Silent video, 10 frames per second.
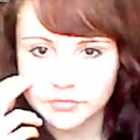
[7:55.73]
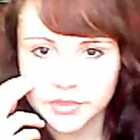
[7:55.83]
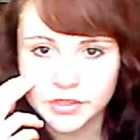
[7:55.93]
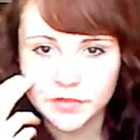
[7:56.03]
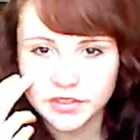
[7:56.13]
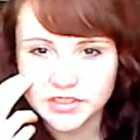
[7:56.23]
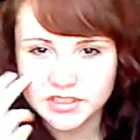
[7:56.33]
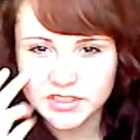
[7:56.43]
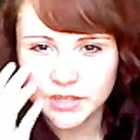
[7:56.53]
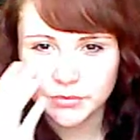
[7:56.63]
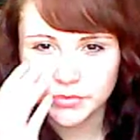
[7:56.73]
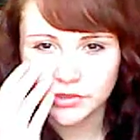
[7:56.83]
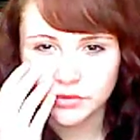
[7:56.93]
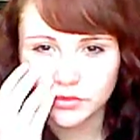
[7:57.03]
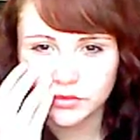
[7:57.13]
When you've used to steam
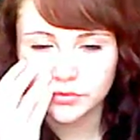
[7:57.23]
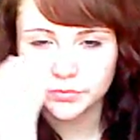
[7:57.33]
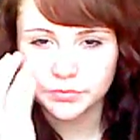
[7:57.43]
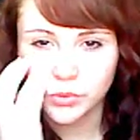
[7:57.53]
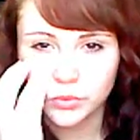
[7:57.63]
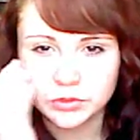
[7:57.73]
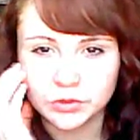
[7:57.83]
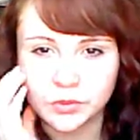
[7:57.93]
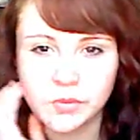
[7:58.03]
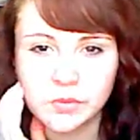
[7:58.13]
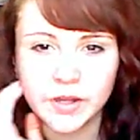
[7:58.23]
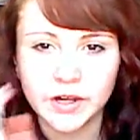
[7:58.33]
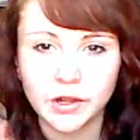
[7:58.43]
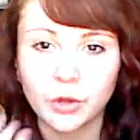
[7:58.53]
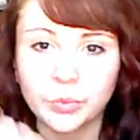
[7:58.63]
and your pores are all
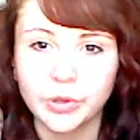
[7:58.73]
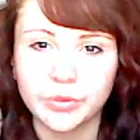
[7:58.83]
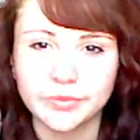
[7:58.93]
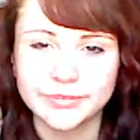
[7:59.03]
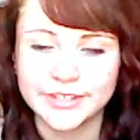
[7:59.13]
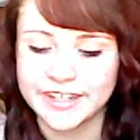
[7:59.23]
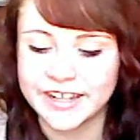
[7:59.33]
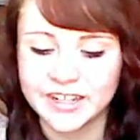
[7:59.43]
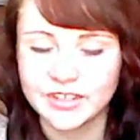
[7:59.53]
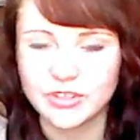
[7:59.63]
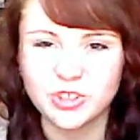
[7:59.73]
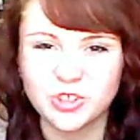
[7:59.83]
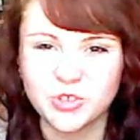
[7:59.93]
like open, and then